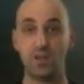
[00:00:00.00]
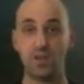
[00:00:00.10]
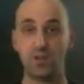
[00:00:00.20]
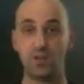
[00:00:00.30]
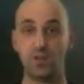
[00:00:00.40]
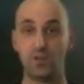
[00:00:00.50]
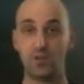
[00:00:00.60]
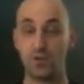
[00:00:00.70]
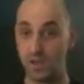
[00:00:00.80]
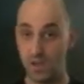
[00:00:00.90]

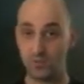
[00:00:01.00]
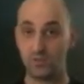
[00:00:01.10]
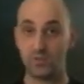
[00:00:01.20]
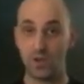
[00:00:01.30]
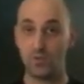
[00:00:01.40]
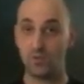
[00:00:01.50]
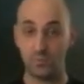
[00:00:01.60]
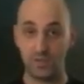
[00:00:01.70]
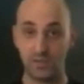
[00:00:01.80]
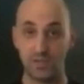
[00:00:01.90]
going out now,
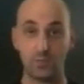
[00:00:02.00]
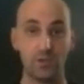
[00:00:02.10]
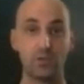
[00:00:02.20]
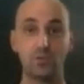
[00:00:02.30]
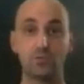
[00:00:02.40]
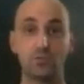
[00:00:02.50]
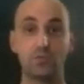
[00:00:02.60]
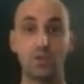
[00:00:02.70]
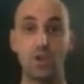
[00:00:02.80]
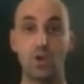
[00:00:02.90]
completely renewed,
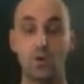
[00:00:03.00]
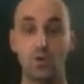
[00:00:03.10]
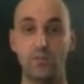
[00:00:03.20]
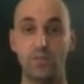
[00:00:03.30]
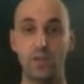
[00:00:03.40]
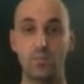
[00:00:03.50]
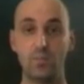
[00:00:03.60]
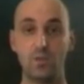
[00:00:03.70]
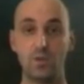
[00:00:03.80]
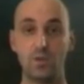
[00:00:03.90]
all of
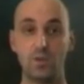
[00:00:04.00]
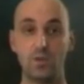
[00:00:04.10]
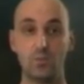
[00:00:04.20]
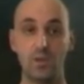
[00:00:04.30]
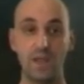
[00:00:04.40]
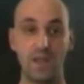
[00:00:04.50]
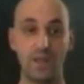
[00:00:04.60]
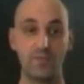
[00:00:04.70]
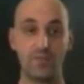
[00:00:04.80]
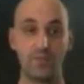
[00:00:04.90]
them. We
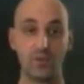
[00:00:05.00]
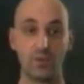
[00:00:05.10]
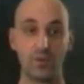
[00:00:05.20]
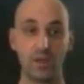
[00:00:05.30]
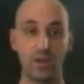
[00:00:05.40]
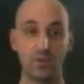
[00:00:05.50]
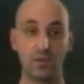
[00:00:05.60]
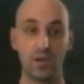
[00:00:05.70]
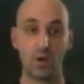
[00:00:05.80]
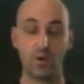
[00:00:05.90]
have going
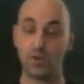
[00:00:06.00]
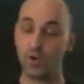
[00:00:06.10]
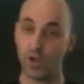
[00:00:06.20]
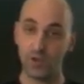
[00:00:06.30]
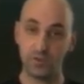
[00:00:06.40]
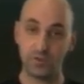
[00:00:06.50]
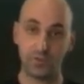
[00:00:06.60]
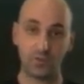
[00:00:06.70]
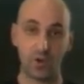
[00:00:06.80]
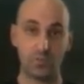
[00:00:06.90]
out now over 100
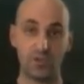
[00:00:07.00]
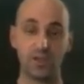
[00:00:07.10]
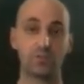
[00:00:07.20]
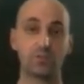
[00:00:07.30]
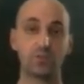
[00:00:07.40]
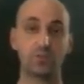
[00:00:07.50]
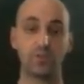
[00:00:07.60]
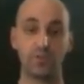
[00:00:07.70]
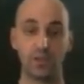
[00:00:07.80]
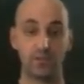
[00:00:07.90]
objects also
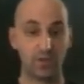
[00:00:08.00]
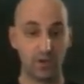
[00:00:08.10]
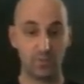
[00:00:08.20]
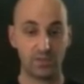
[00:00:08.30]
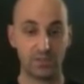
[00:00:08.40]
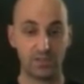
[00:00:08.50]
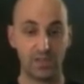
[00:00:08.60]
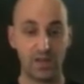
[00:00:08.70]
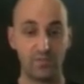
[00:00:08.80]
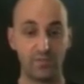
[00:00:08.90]
for the environment
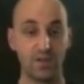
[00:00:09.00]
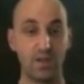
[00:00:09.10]
itself.